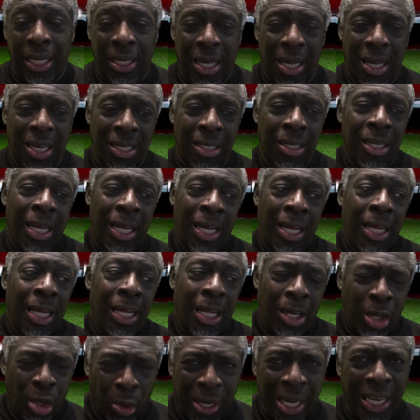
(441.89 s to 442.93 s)
And
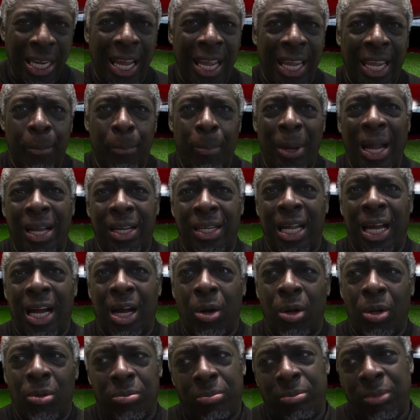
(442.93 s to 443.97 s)
looking at it back
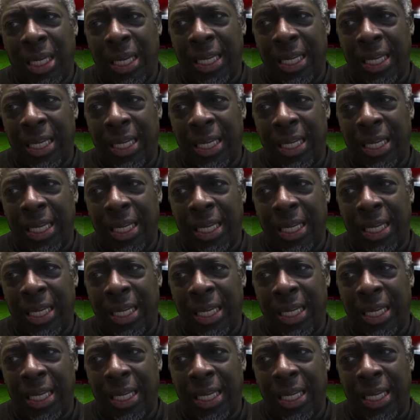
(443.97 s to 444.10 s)
now,